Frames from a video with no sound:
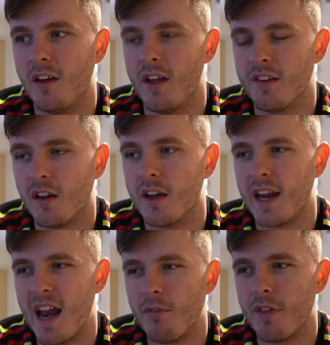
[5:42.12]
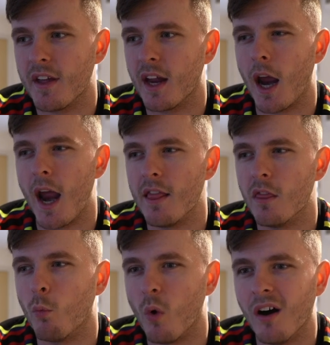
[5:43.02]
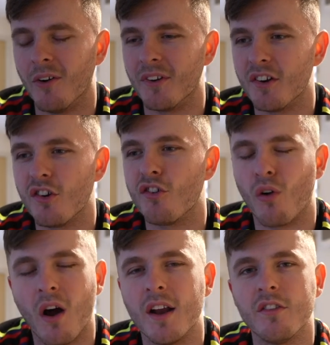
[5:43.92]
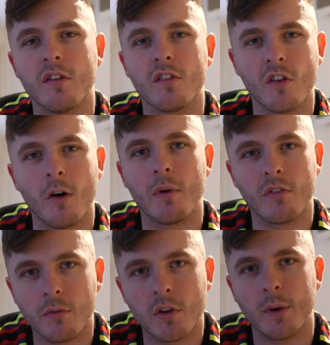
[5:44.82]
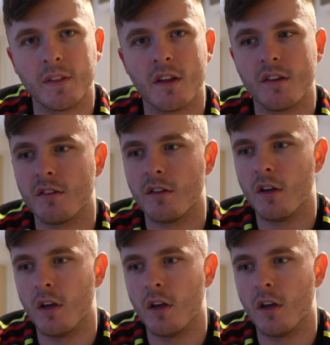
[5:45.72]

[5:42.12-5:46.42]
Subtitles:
It's like everything in the world is just trying to stop me from doing this